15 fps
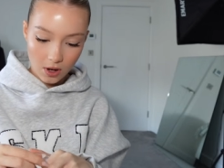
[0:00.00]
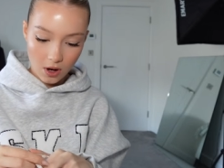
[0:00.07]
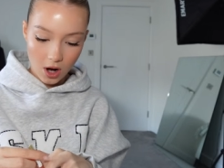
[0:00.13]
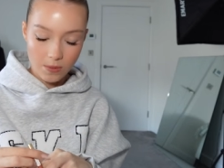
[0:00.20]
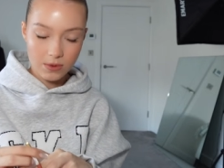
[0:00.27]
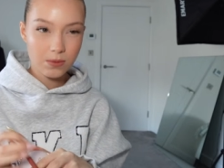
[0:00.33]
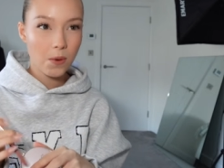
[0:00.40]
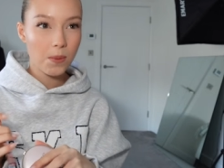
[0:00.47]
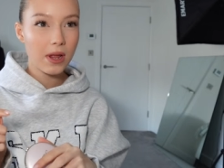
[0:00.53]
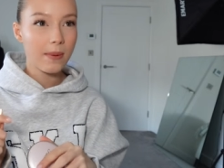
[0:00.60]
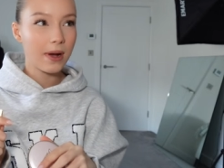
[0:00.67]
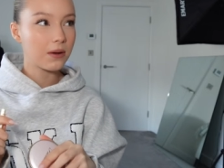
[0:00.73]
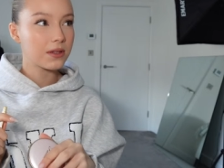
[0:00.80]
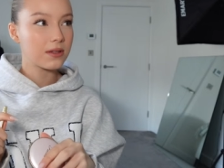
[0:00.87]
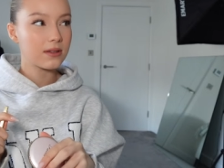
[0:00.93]
I was probably
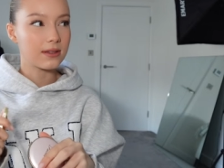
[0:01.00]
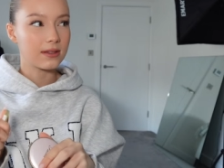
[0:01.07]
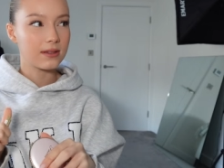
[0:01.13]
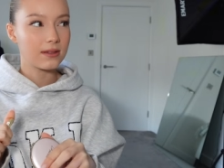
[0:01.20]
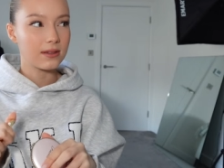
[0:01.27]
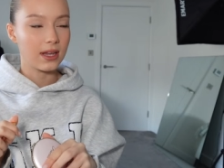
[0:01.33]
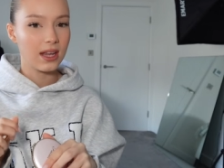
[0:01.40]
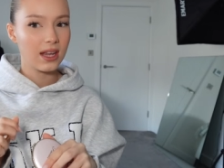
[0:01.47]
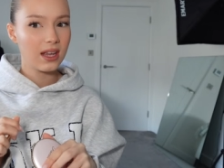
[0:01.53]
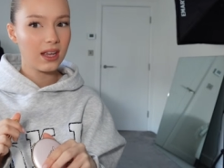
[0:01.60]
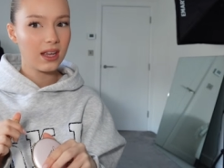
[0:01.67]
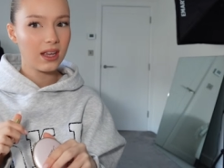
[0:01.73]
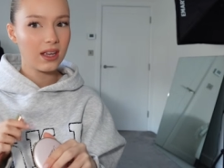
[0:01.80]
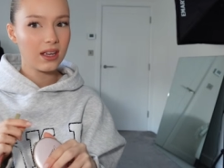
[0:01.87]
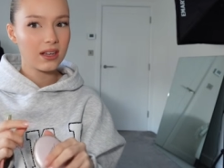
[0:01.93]
about
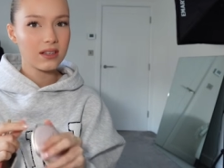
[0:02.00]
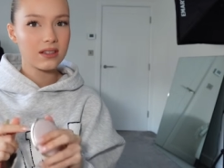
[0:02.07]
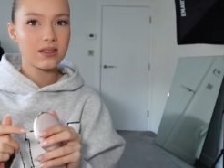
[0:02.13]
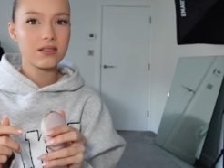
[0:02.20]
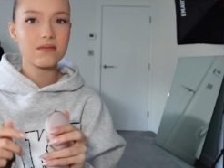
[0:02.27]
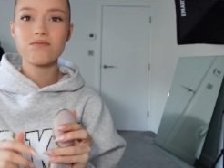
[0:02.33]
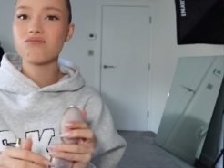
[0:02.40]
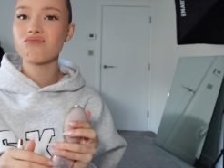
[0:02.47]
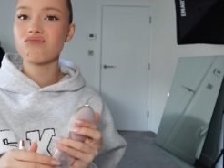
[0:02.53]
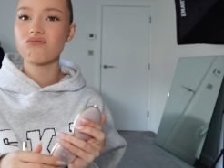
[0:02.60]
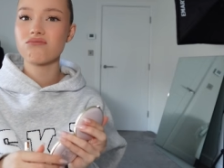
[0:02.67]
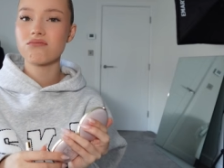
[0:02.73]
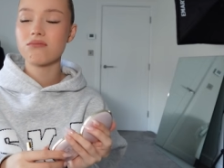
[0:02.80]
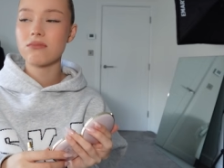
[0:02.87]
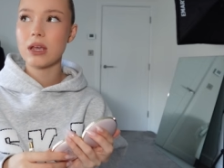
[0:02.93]
six,
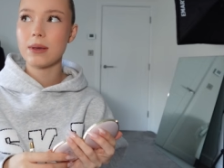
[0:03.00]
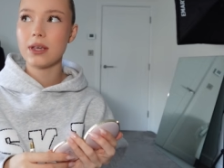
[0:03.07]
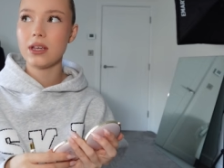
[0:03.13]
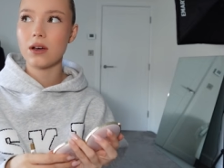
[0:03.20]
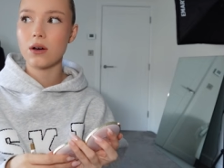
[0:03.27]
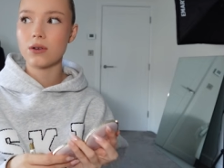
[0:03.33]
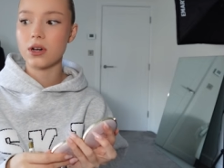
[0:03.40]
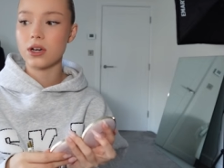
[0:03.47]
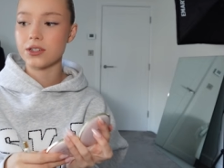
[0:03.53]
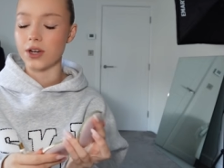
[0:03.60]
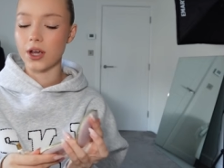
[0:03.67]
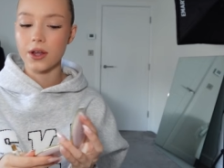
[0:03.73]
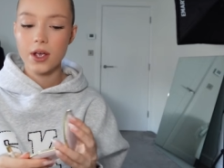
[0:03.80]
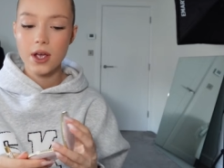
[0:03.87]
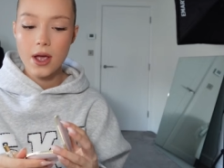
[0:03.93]
maybe older, I don't
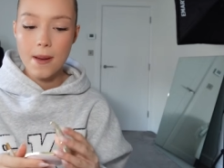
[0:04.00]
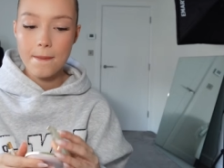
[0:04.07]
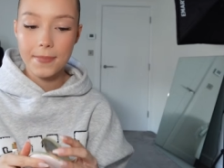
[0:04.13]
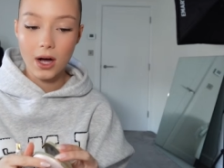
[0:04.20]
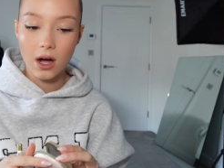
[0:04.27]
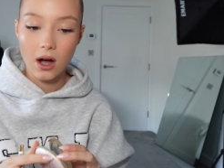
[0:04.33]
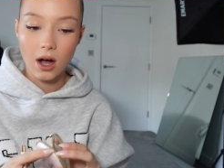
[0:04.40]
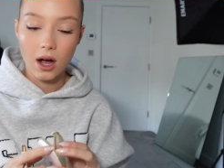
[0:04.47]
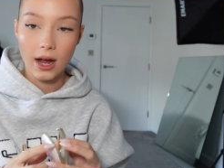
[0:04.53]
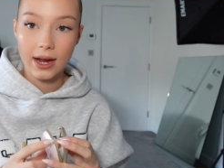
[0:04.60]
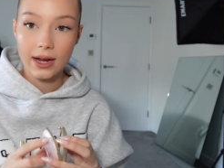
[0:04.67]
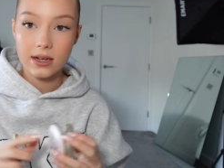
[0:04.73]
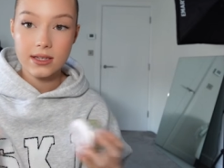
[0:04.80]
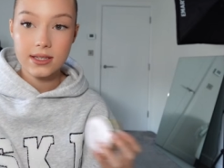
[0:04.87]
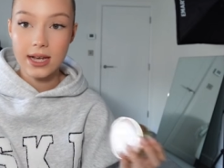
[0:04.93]
know. But
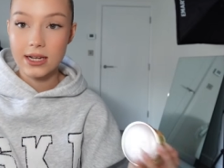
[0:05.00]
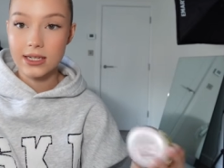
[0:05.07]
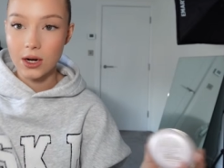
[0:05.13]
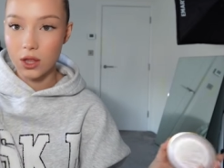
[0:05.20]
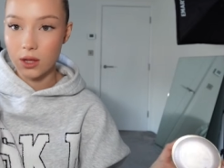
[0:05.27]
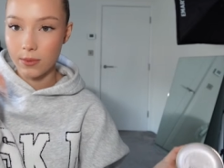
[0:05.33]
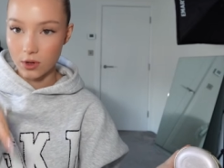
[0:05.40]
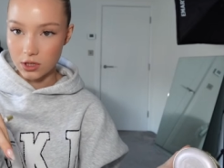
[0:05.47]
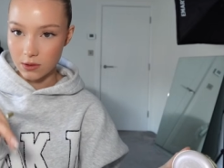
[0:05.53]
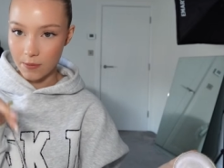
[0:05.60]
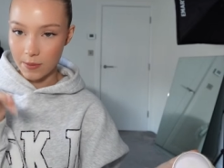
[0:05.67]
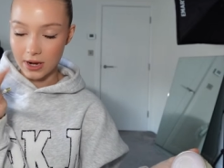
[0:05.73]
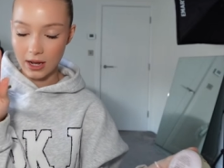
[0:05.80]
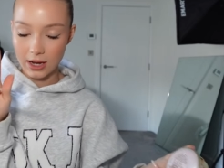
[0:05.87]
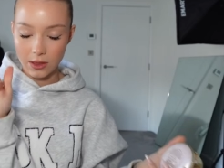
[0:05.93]
I sat down on the bottom,
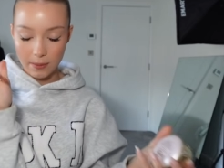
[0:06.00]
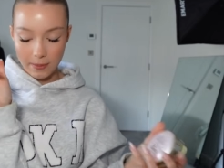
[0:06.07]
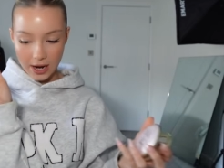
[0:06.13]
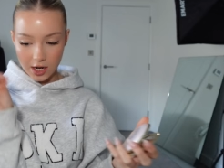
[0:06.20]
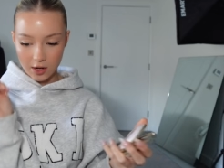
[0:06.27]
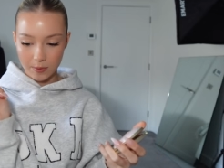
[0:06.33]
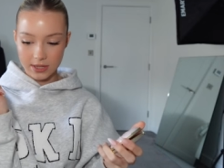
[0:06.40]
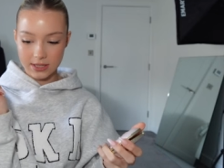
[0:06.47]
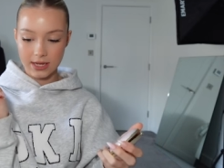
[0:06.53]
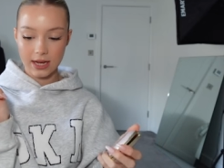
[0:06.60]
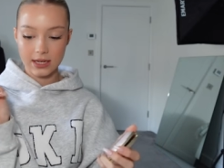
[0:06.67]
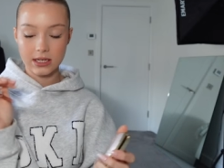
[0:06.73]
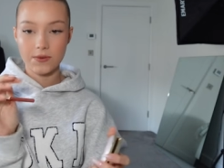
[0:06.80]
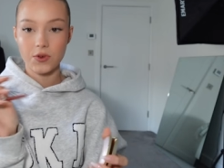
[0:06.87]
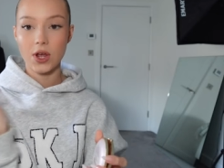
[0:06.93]
like, like on the back of my
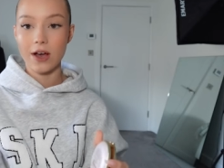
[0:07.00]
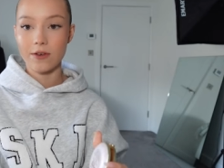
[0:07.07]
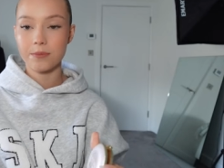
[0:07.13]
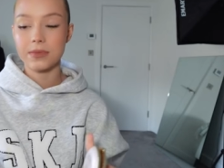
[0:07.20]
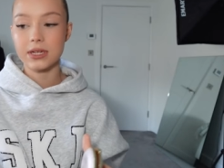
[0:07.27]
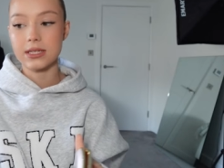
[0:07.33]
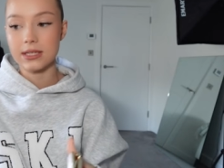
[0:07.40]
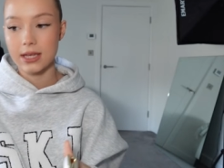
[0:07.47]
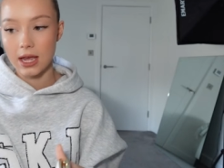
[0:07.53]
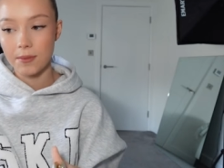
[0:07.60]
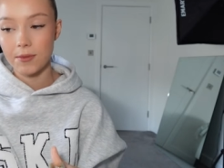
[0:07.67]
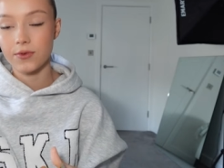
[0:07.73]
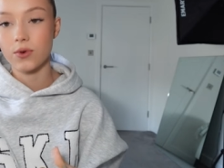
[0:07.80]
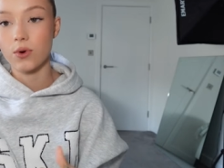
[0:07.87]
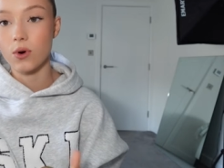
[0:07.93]
skis. And if you haven't been skiing
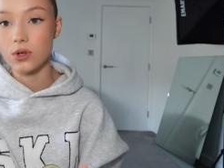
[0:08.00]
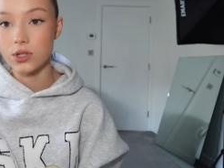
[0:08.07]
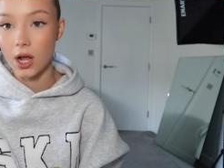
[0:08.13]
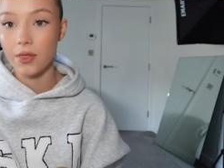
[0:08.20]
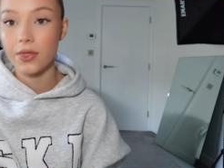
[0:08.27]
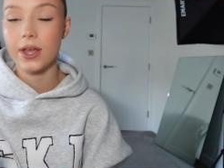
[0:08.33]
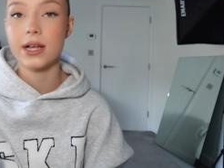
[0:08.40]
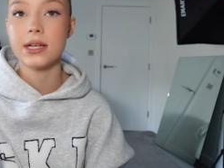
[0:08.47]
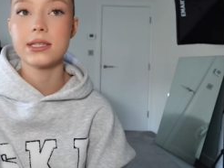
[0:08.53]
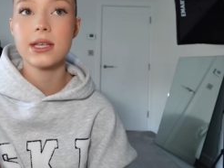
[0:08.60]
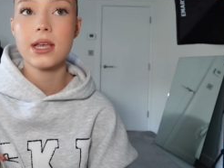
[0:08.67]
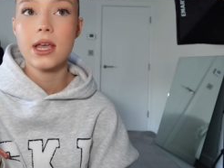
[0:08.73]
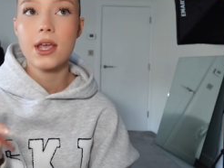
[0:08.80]
before or done this,